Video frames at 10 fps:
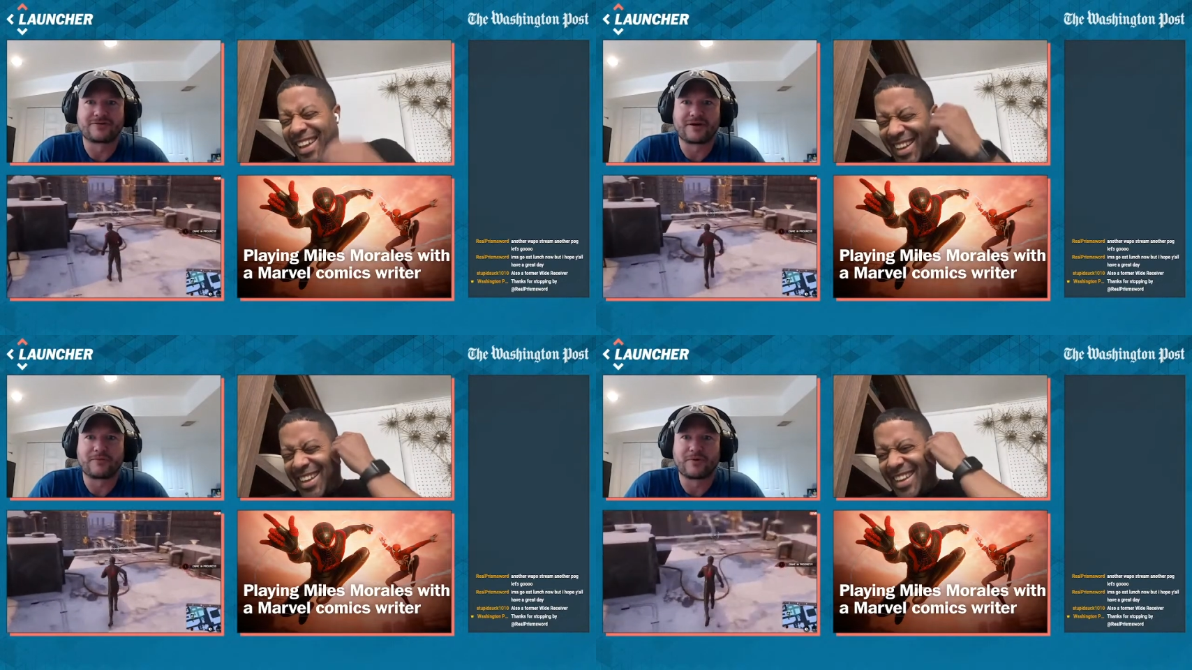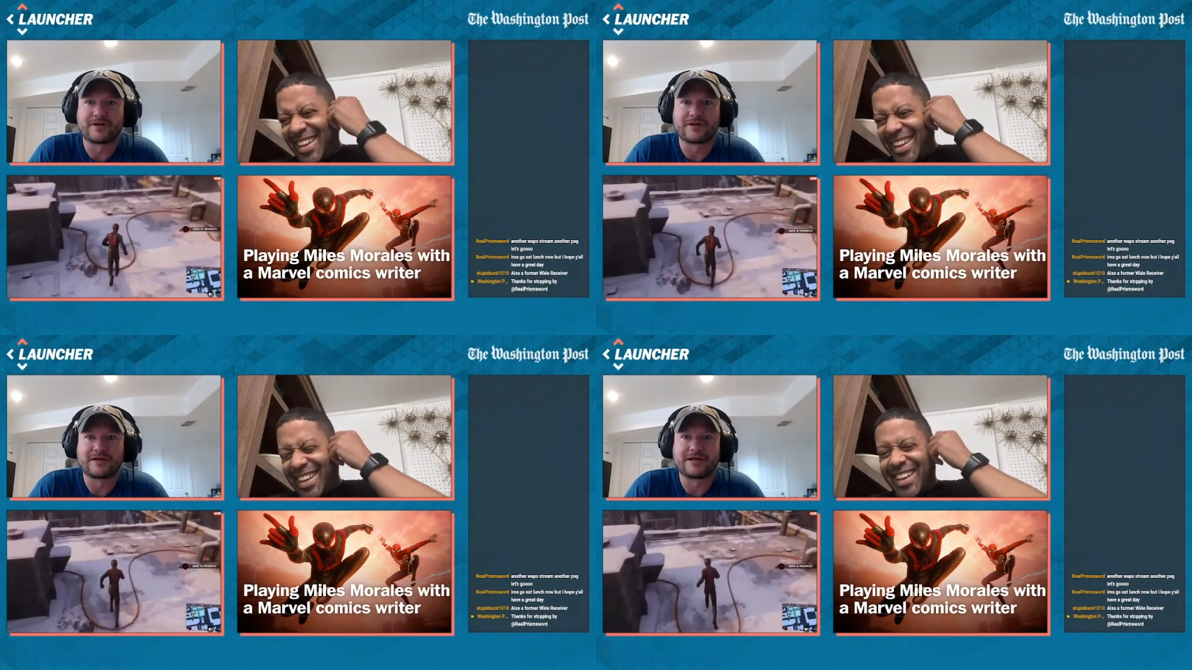Speaker 1: Uh, when
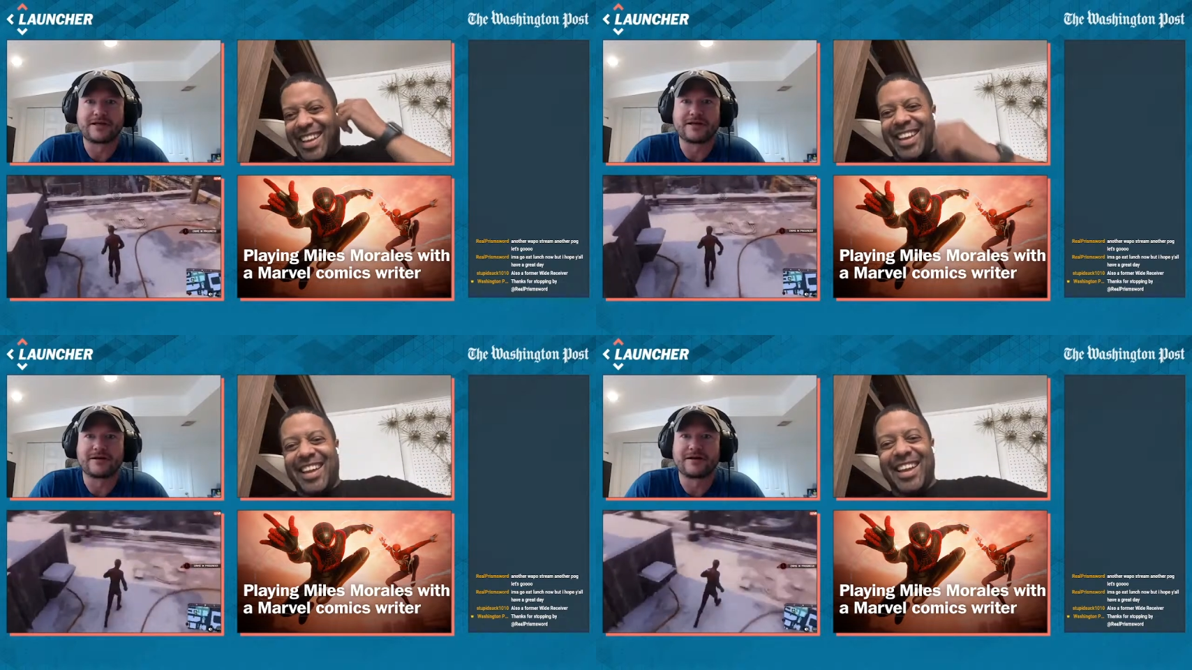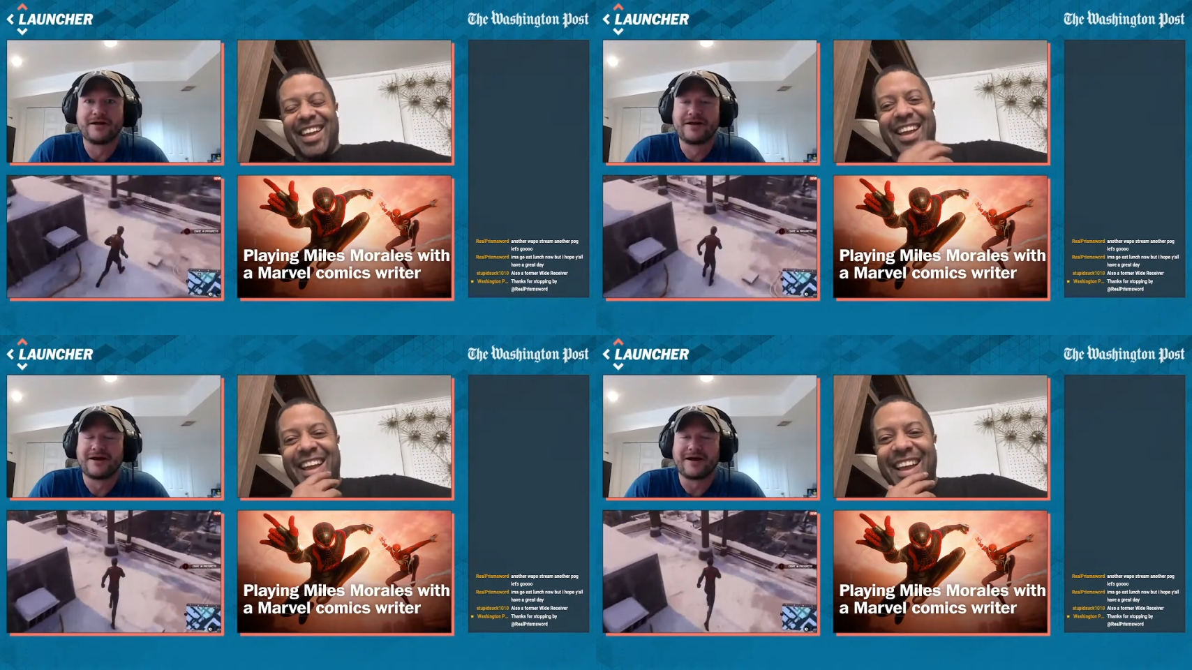can you get here?
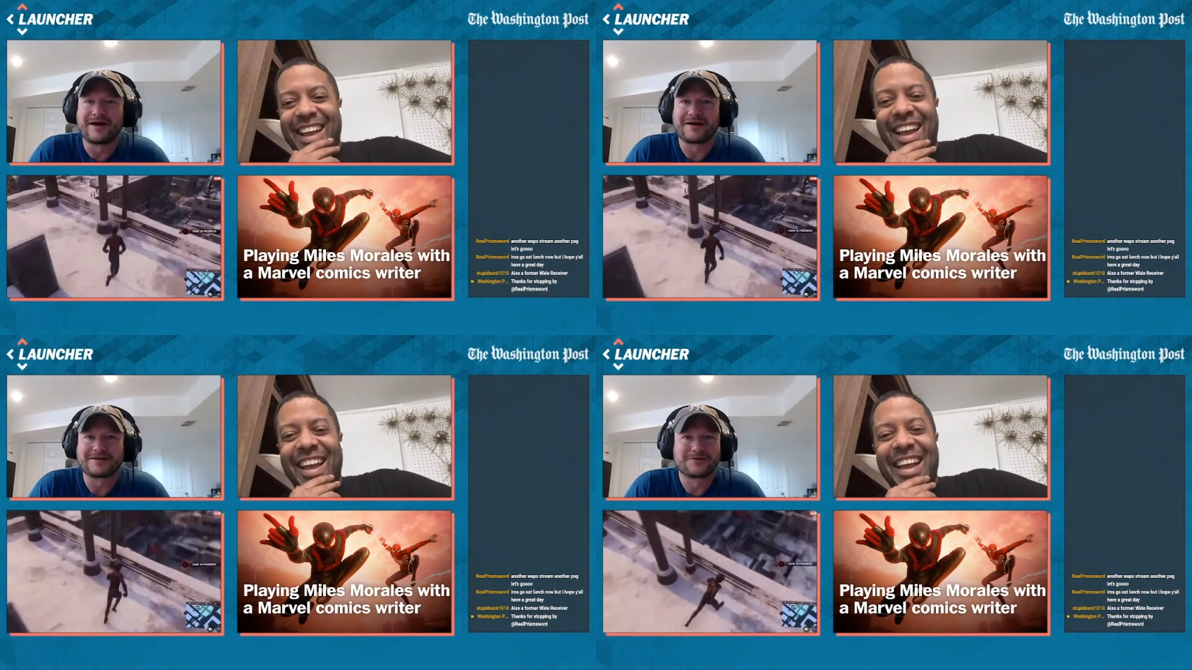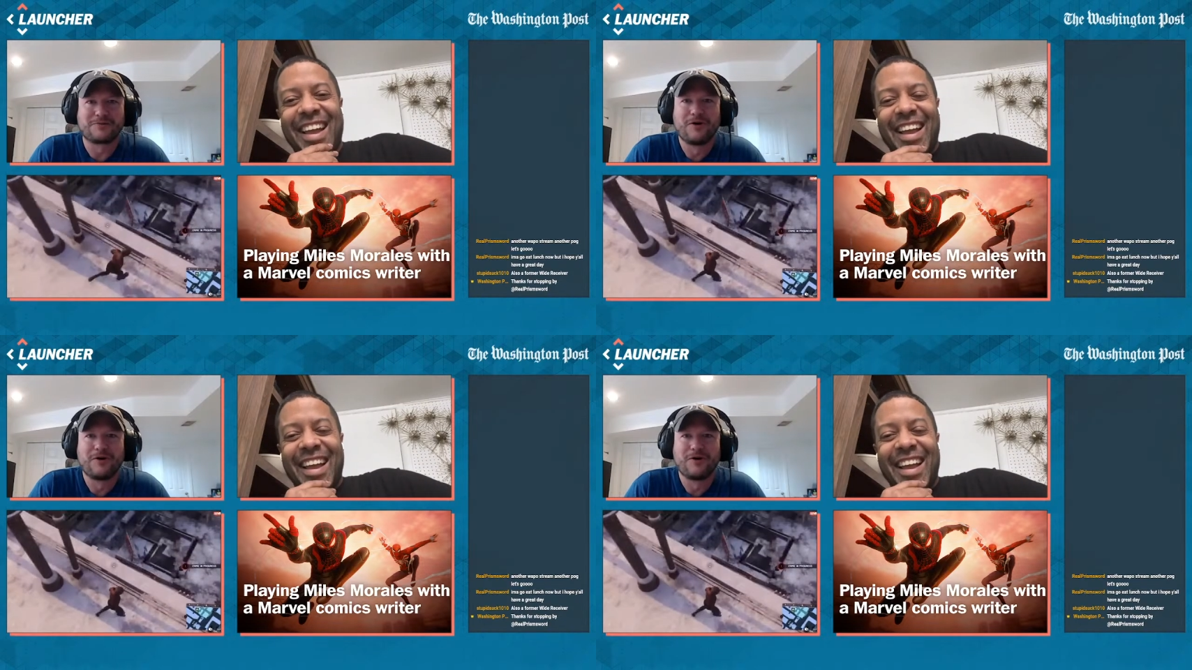Uh, so